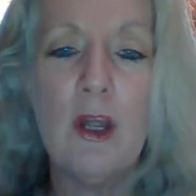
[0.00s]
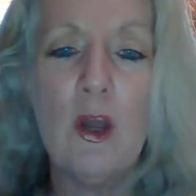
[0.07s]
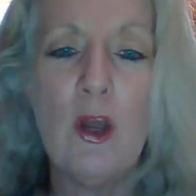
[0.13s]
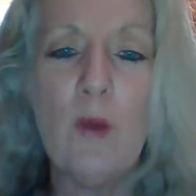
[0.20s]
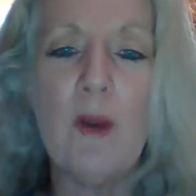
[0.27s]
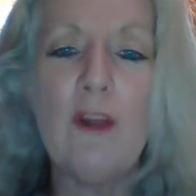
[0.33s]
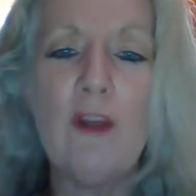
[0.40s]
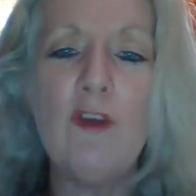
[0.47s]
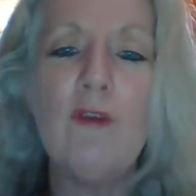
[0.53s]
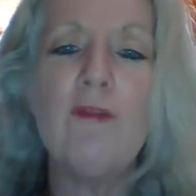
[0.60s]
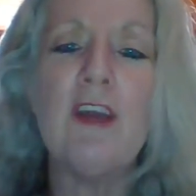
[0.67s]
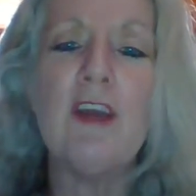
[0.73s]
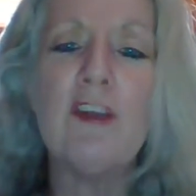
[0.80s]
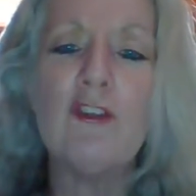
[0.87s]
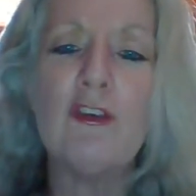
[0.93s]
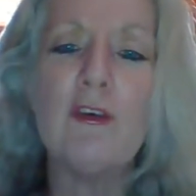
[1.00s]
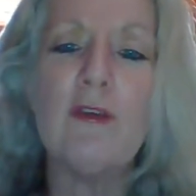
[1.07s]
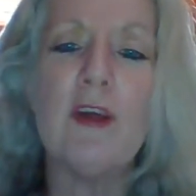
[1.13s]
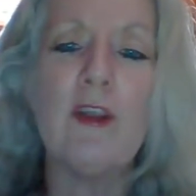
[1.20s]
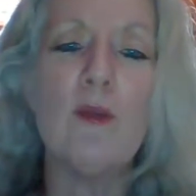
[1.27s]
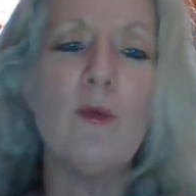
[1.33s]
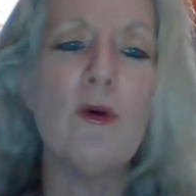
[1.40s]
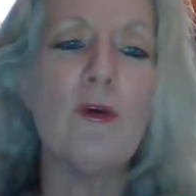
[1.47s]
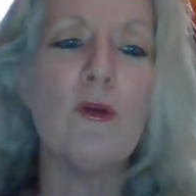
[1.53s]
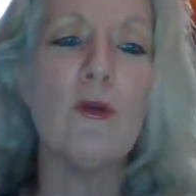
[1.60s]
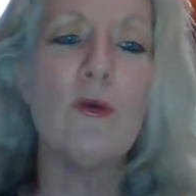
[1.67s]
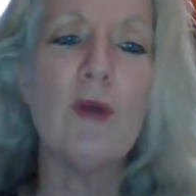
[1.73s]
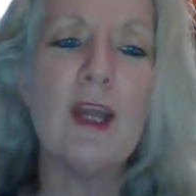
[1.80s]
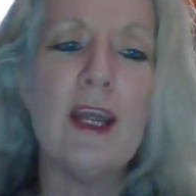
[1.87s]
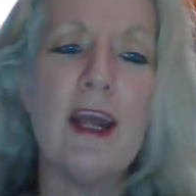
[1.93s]
when you venture around the world
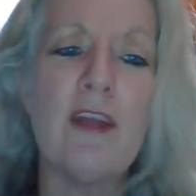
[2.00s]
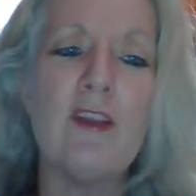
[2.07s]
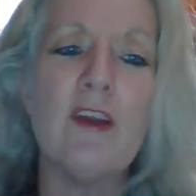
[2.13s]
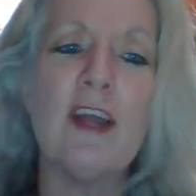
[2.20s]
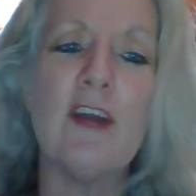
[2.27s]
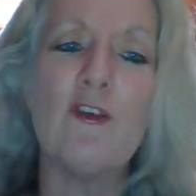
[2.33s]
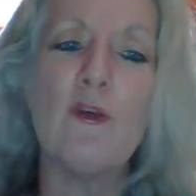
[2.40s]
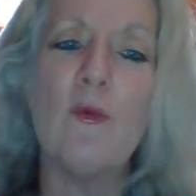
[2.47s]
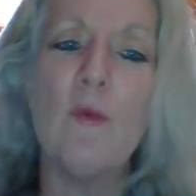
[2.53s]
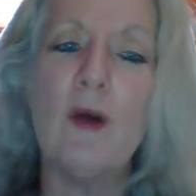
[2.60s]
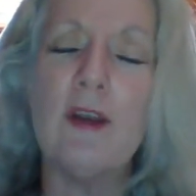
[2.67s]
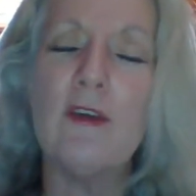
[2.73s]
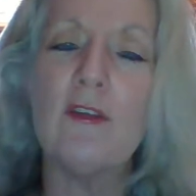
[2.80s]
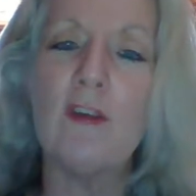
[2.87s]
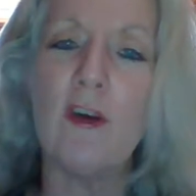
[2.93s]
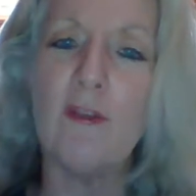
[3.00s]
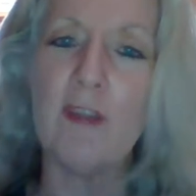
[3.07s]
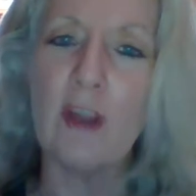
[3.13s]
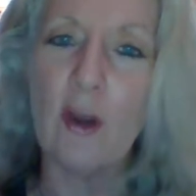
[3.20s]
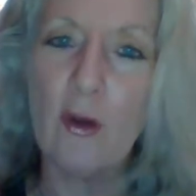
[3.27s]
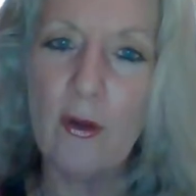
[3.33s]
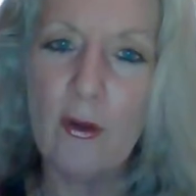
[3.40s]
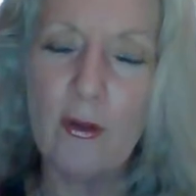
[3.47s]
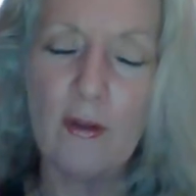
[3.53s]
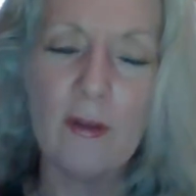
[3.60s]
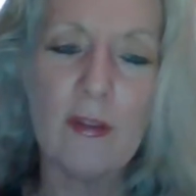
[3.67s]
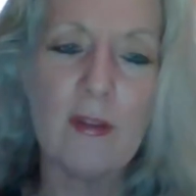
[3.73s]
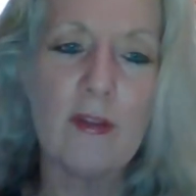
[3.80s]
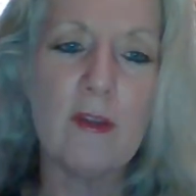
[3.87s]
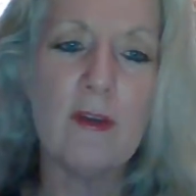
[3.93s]
looking at the natural wonders of the
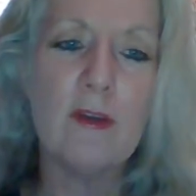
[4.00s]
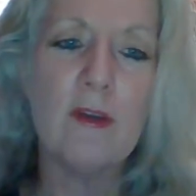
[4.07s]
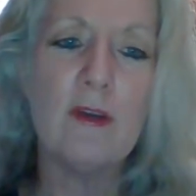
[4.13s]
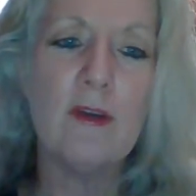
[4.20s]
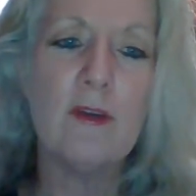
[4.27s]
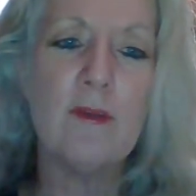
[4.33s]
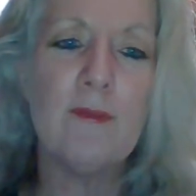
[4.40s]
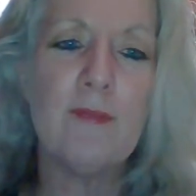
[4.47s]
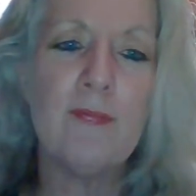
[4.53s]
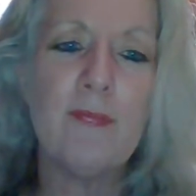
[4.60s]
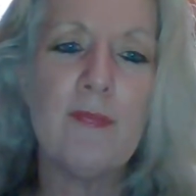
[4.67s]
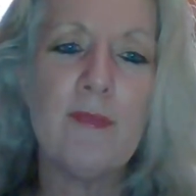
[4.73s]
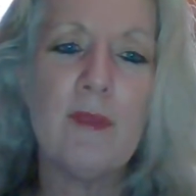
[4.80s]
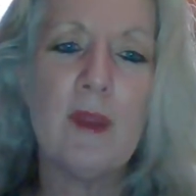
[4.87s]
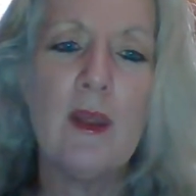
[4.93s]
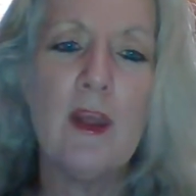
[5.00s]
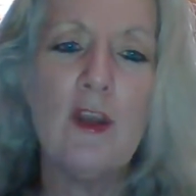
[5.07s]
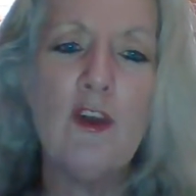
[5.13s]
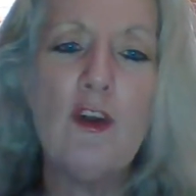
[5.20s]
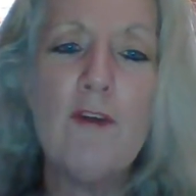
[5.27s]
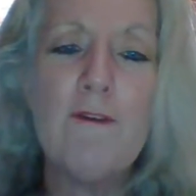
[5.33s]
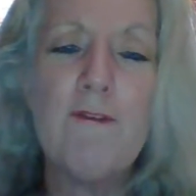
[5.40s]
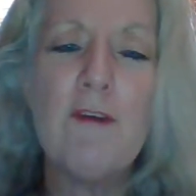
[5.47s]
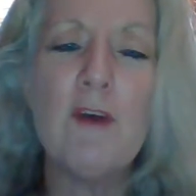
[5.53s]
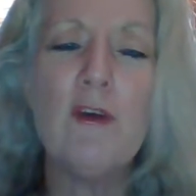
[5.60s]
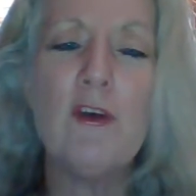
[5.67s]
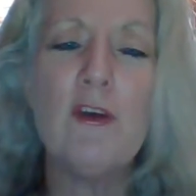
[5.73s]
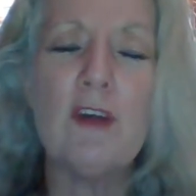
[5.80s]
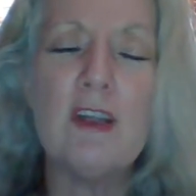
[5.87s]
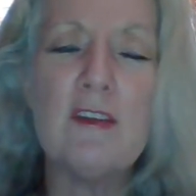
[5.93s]
earth, you feel
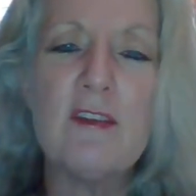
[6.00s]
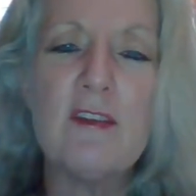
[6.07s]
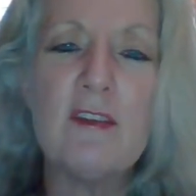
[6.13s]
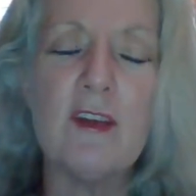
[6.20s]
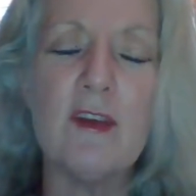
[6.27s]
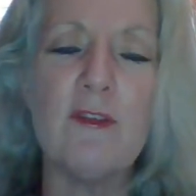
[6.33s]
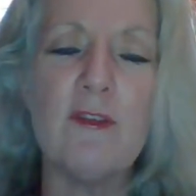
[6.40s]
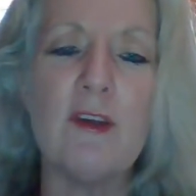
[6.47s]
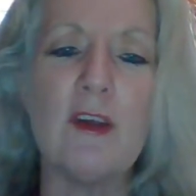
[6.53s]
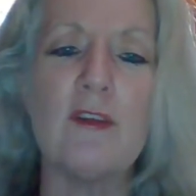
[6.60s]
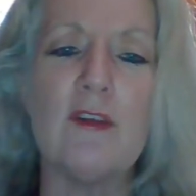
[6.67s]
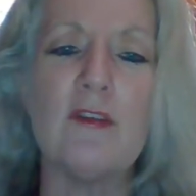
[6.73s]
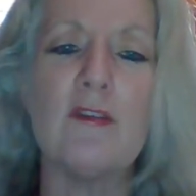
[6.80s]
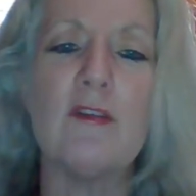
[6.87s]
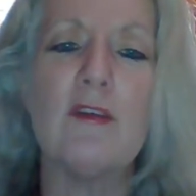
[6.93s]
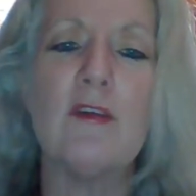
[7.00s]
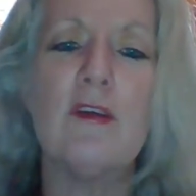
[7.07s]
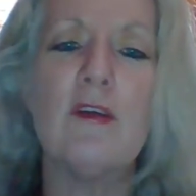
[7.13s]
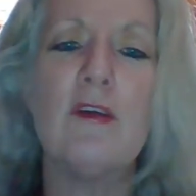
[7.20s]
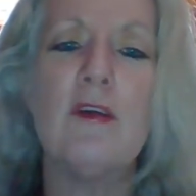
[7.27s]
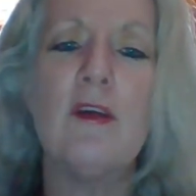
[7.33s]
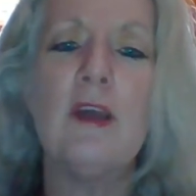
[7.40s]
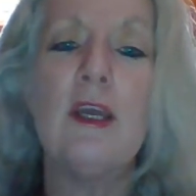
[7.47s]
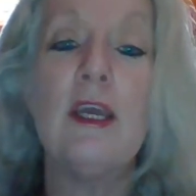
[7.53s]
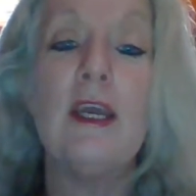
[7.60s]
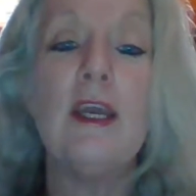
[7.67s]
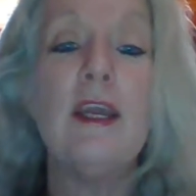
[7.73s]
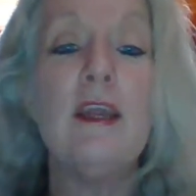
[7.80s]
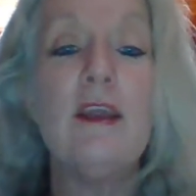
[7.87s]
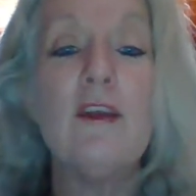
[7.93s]
your insignificance.
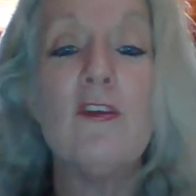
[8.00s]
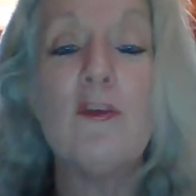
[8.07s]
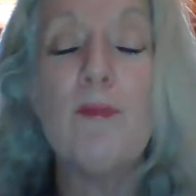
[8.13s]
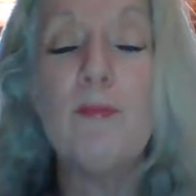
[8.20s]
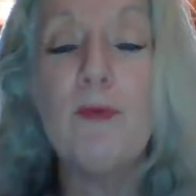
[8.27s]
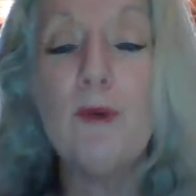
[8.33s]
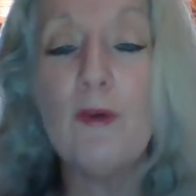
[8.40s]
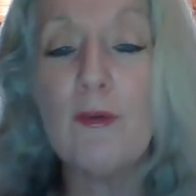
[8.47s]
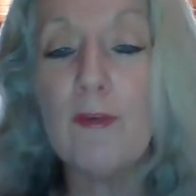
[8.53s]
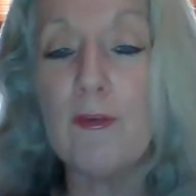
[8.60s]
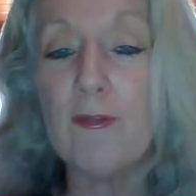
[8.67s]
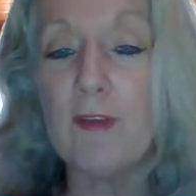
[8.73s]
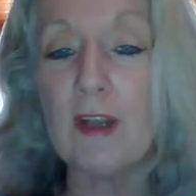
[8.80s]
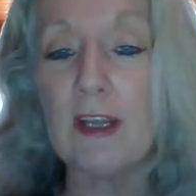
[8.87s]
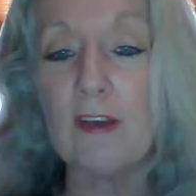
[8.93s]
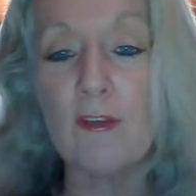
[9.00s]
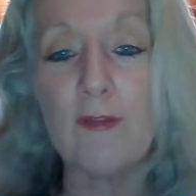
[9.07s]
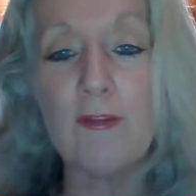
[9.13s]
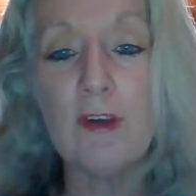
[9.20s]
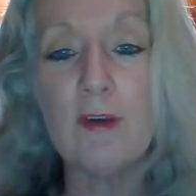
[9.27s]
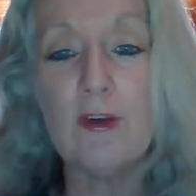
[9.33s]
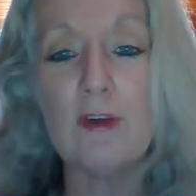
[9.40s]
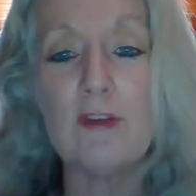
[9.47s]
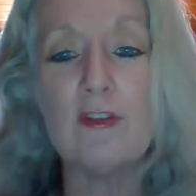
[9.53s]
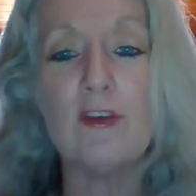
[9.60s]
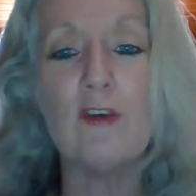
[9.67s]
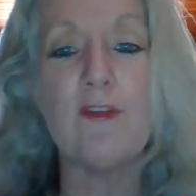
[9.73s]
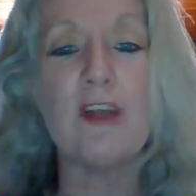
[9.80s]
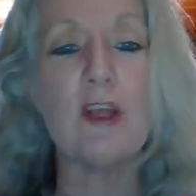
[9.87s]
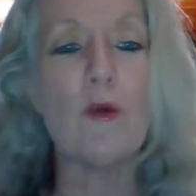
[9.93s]
It is a beautiful feeling to feel
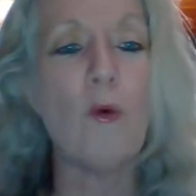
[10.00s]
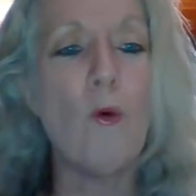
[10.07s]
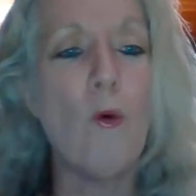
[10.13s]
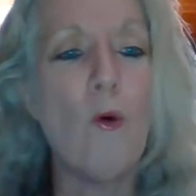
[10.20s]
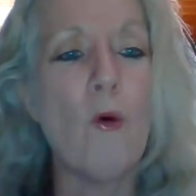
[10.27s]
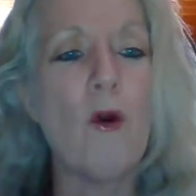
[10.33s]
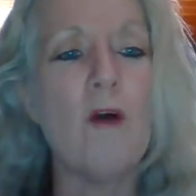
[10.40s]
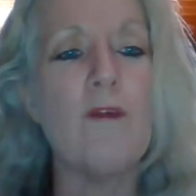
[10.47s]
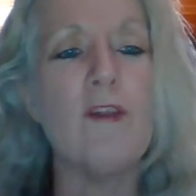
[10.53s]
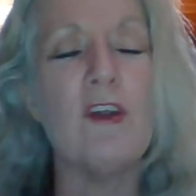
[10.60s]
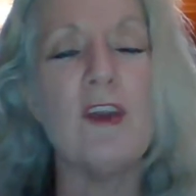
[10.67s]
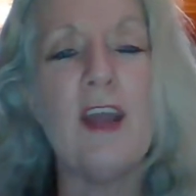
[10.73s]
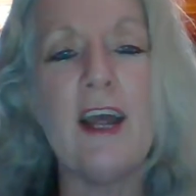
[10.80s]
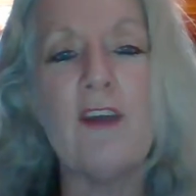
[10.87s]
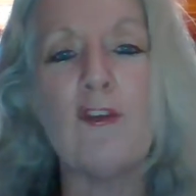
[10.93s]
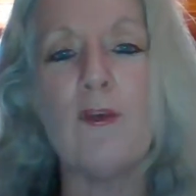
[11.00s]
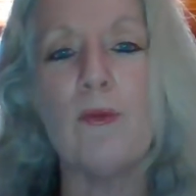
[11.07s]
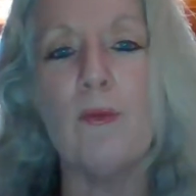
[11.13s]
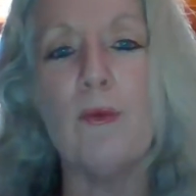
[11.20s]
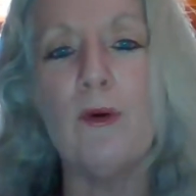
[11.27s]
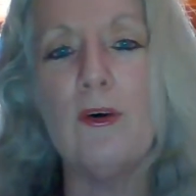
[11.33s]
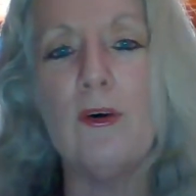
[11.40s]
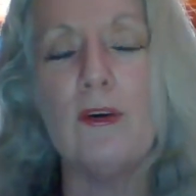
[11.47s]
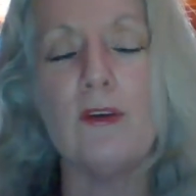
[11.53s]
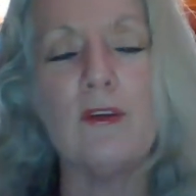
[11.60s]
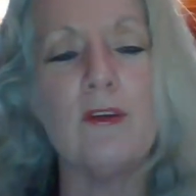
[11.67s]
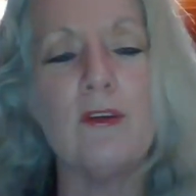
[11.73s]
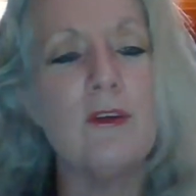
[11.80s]
yourself in awe of the natural world,